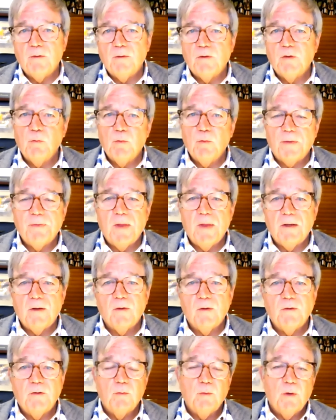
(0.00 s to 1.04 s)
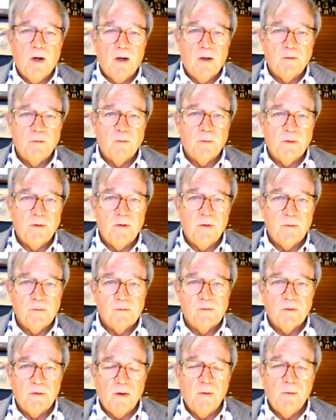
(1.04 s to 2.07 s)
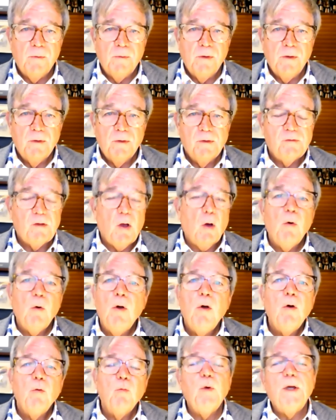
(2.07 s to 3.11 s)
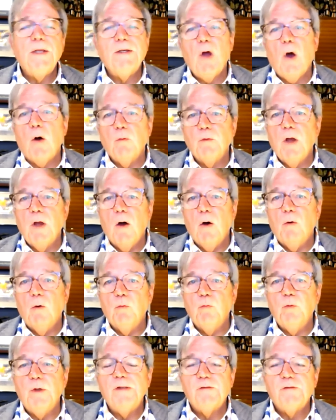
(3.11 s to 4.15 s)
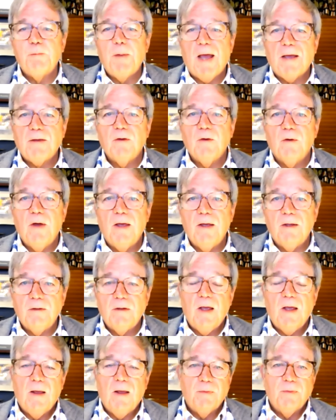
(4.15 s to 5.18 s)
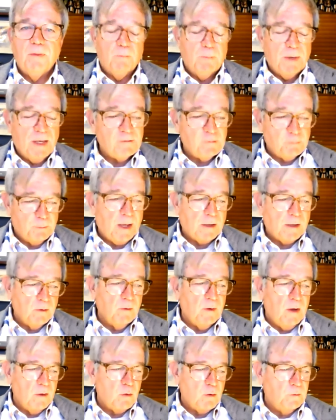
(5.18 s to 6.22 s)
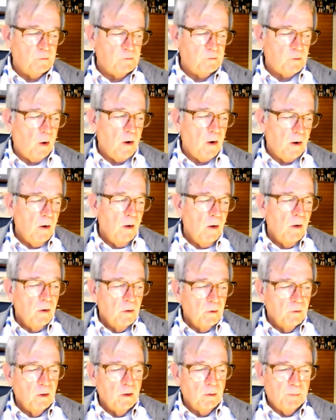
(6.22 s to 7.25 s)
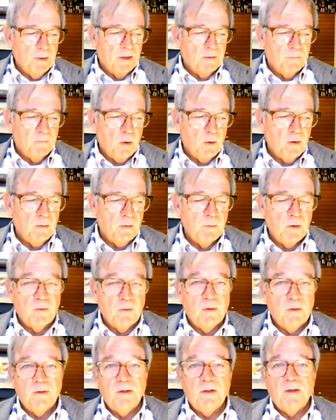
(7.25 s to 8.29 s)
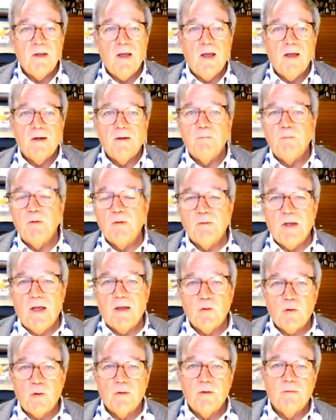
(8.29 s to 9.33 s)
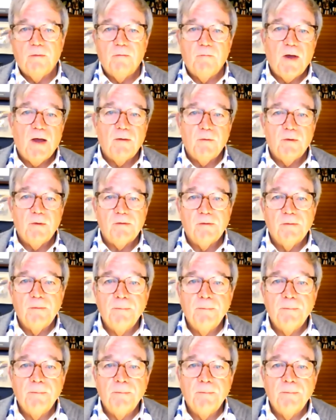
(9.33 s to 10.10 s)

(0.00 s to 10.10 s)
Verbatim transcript: to what they could do a hundred years ago. So we don't know, we speculate, and the best speculations are little bit of herd immunity and a mutation of the virus.